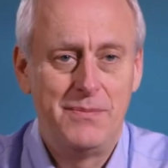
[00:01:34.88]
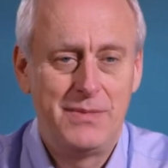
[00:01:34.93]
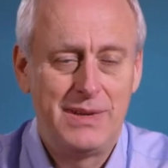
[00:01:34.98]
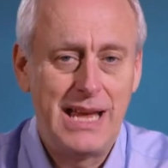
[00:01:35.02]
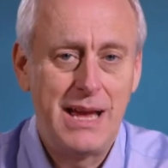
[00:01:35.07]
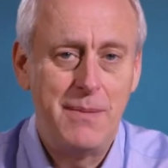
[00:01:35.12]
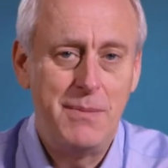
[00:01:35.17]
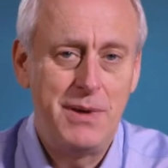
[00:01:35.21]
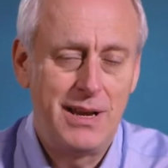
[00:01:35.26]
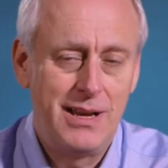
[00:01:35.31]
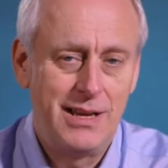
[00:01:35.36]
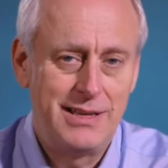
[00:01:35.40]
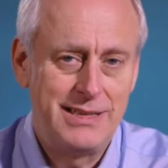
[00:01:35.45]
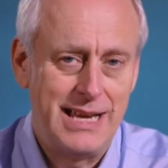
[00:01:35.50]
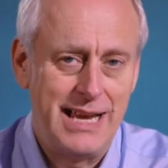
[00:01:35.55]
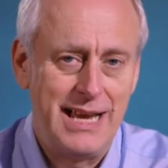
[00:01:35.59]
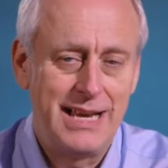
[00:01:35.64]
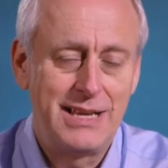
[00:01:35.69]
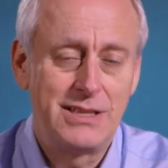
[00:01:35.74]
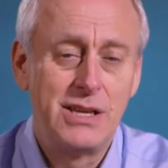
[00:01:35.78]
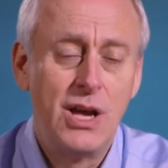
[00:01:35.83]
chemical
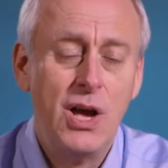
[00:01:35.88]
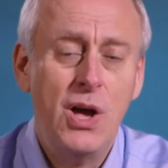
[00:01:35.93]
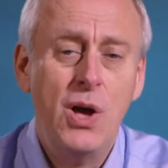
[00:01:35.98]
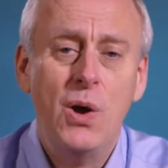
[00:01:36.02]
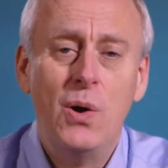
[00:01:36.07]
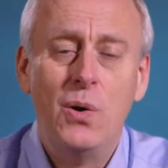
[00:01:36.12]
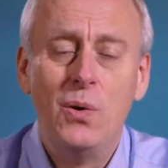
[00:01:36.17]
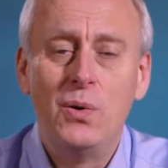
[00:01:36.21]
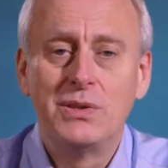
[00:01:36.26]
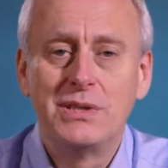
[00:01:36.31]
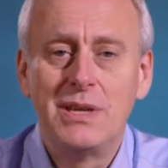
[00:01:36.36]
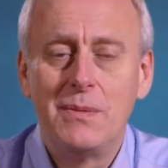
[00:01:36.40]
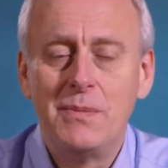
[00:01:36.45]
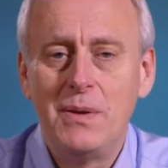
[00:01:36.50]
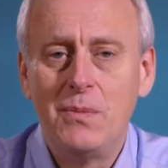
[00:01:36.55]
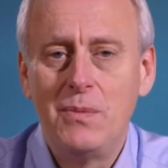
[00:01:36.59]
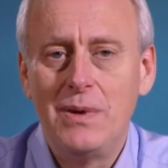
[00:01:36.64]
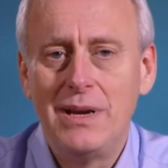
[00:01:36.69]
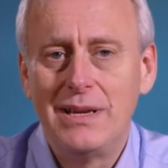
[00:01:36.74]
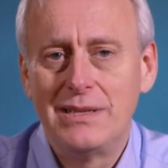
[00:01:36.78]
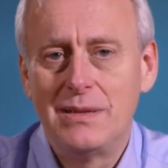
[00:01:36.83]
attacks, or something
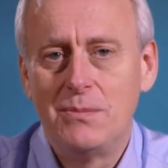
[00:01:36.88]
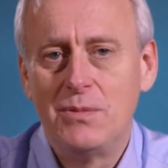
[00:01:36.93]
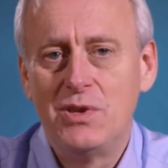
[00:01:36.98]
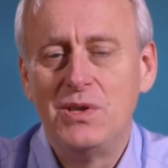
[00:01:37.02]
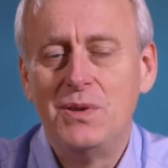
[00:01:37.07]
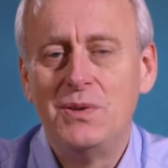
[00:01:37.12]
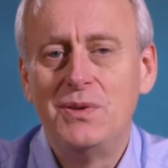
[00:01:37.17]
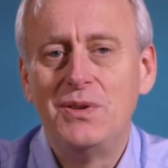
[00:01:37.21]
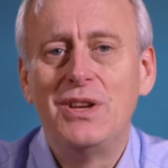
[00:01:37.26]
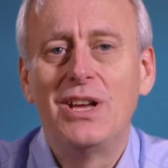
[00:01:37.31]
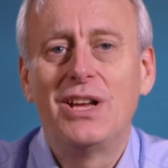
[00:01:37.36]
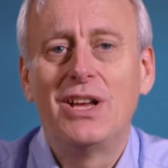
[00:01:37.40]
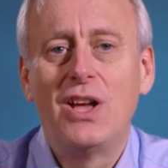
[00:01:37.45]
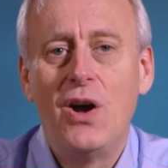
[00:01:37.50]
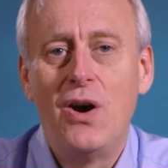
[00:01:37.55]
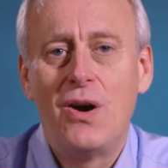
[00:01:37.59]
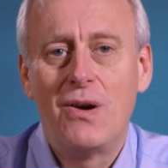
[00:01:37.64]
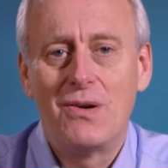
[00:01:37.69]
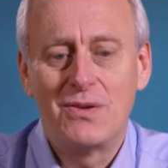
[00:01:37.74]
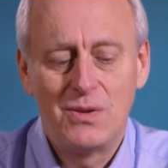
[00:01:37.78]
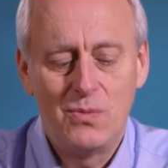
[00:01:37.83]
where someone's using a
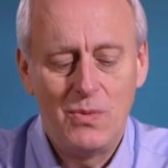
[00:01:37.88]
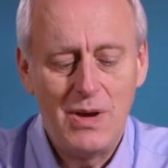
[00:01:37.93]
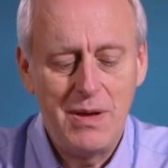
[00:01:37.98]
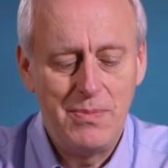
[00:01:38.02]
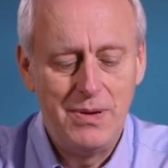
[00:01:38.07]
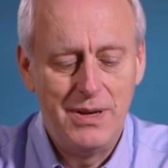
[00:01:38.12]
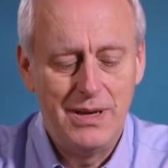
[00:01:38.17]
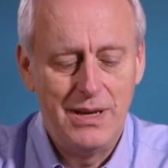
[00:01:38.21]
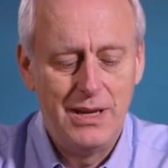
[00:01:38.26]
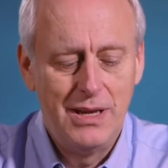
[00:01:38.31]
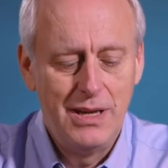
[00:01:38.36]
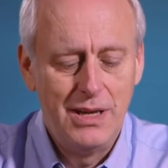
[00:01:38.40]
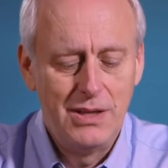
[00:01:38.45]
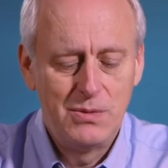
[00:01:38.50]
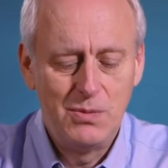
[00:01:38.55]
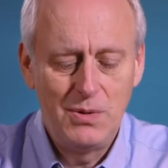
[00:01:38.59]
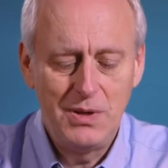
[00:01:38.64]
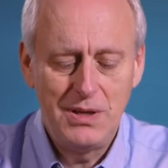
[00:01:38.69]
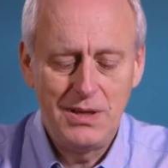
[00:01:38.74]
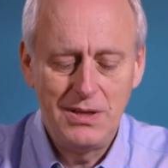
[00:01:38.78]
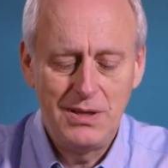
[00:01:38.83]
car as a weapon. So
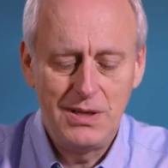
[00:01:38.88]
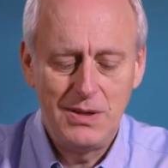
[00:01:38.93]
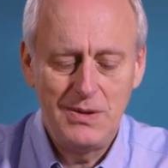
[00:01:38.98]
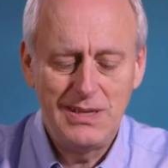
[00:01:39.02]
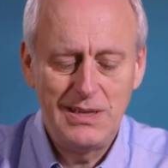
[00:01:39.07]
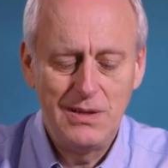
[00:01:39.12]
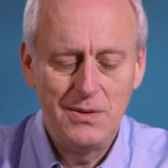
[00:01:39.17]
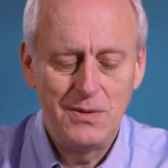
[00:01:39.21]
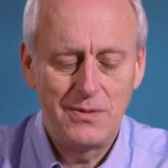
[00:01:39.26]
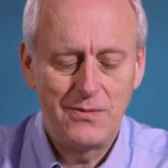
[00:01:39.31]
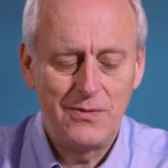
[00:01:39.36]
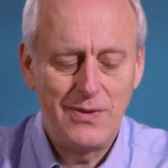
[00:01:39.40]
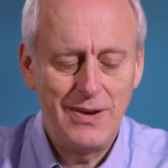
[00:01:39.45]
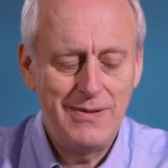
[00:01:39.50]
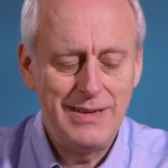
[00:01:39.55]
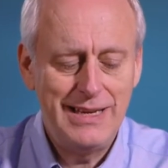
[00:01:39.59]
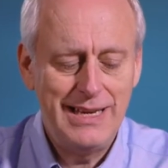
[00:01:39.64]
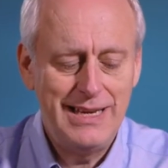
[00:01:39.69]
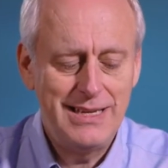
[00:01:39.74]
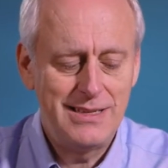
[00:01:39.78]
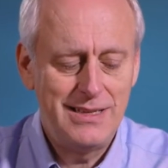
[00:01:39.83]
what you can do is look
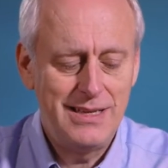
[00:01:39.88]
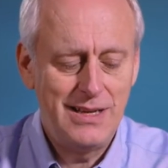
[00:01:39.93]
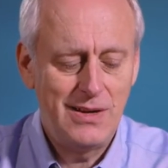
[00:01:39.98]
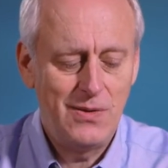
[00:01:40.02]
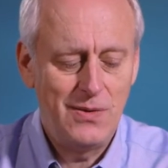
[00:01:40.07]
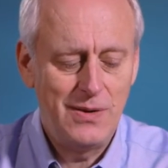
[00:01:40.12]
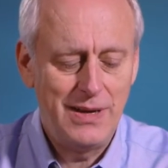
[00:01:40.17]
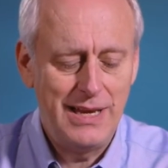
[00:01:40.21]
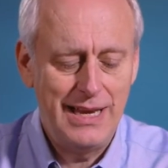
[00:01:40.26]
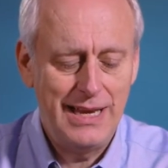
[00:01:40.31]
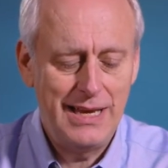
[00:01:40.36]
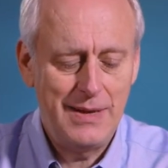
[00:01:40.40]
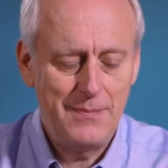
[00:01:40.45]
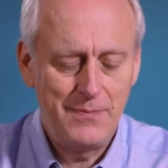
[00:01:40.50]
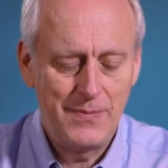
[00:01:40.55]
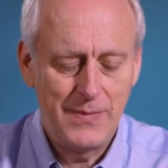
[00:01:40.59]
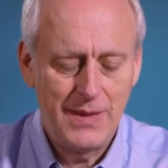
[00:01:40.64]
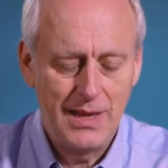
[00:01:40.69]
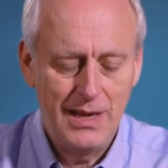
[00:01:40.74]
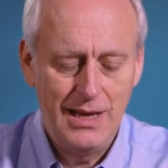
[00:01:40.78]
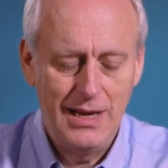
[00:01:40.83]
very easily along here,
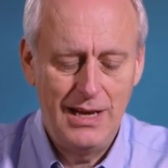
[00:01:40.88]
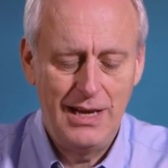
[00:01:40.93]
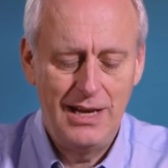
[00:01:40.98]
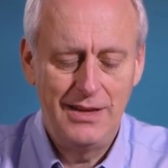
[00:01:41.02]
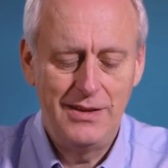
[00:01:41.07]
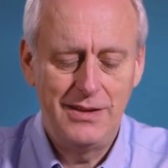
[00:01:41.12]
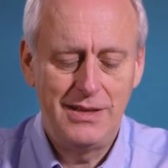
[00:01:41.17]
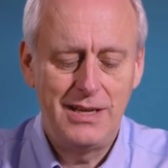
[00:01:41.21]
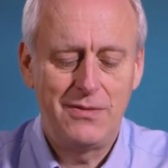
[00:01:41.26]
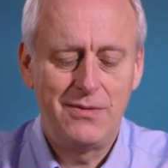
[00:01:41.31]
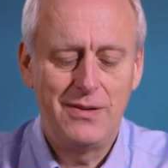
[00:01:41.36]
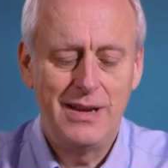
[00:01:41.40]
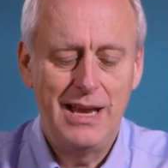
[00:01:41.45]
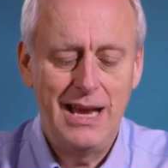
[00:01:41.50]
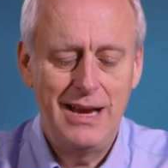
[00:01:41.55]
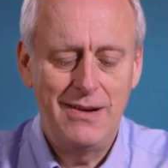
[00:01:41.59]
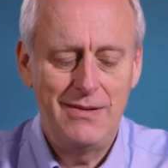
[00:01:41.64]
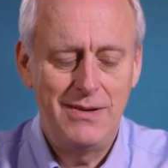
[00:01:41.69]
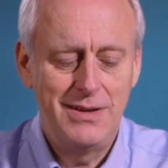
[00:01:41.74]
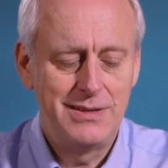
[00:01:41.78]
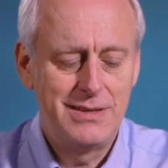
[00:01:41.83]
the different
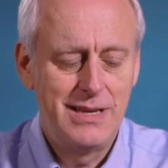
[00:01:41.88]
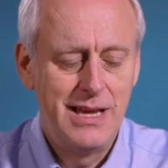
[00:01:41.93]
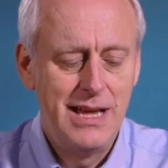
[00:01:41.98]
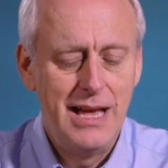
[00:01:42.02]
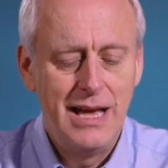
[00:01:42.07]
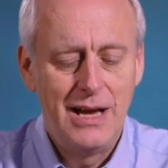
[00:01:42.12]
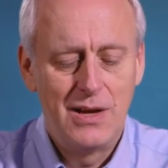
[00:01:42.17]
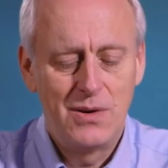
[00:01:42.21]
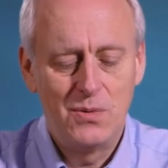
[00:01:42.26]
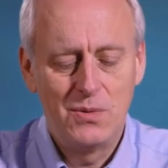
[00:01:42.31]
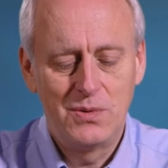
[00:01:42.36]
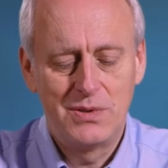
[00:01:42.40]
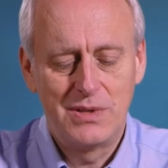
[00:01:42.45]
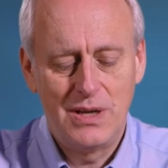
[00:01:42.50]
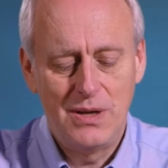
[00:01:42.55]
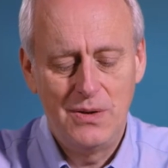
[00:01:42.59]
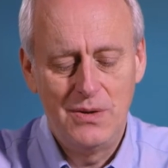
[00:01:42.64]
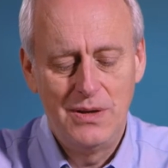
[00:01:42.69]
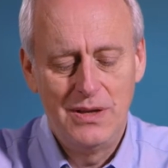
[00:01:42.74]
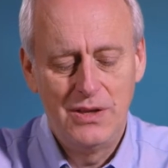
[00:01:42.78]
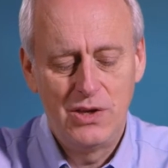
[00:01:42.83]
areas, and
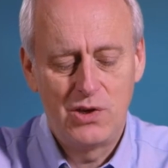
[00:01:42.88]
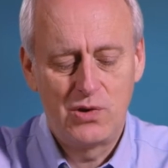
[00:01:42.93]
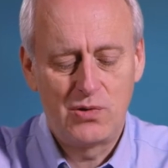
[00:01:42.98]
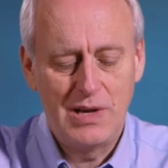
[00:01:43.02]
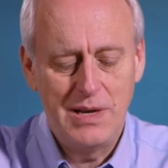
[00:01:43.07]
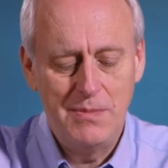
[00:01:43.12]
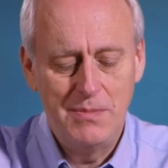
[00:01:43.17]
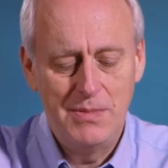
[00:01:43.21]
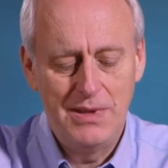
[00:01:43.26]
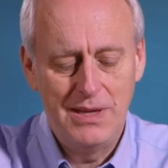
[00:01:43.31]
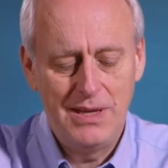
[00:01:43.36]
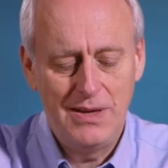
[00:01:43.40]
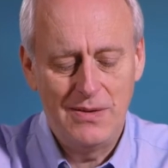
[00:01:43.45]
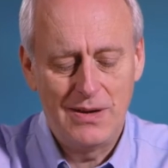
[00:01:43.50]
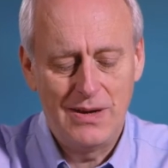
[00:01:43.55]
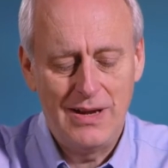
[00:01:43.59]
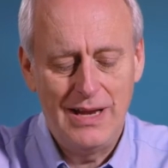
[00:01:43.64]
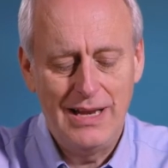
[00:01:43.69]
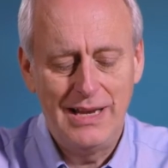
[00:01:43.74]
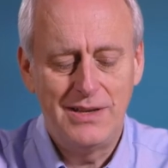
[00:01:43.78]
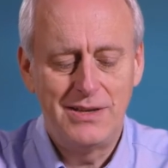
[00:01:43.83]
also the treatment that you're
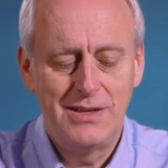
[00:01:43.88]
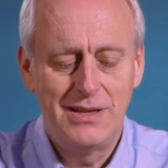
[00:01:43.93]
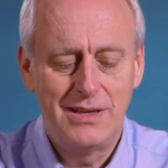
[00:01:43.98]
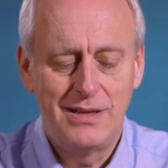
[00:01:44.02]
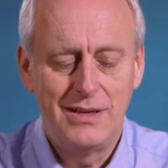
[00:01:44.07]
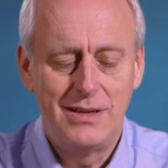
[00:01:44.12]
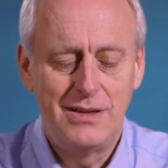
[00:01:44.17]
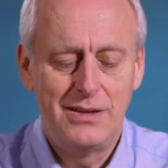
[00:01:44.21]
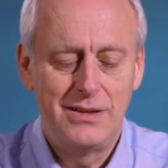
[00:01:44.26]
likely to